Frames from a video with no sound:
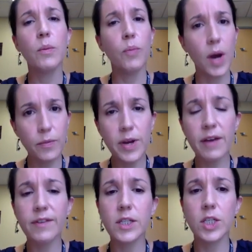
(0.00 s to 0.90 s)
primary
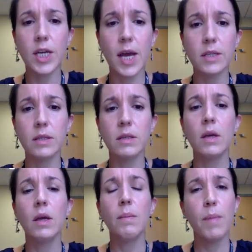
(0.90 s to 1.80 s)
FSGS,
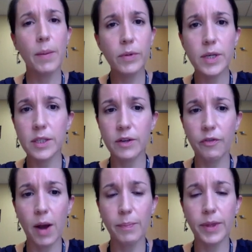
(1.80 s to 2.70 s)
membranous
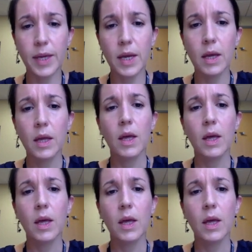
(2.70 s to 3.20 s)
nephropathy,